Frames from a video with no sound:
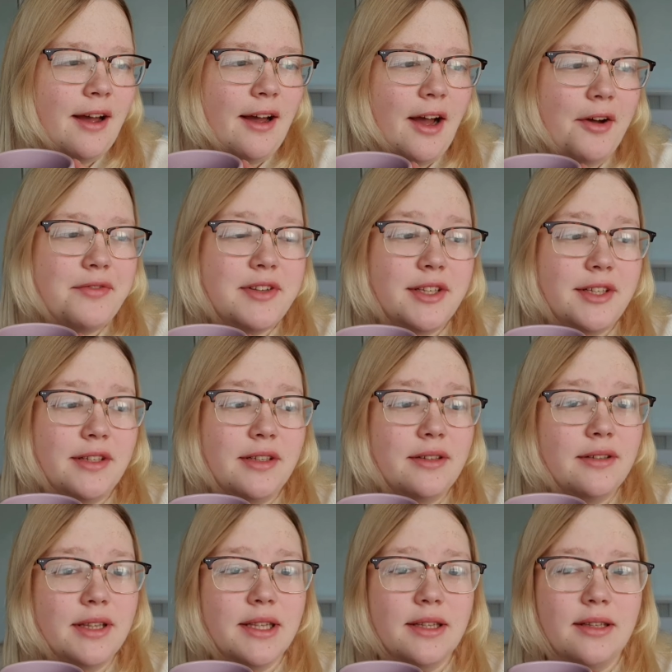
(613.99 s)
After
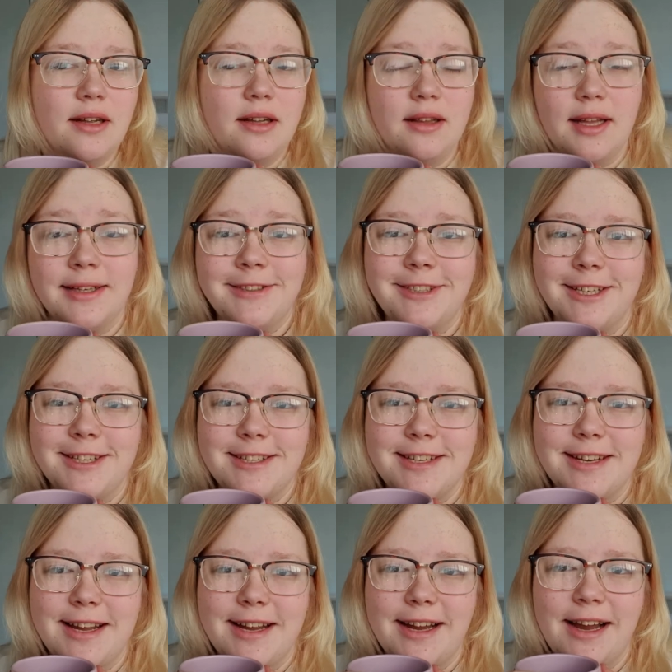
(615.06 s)
lunch
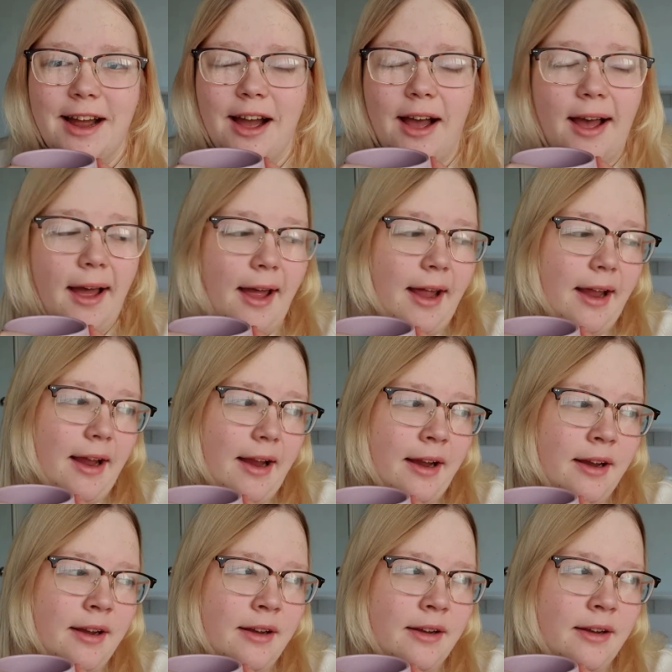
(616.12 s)
yesterday I...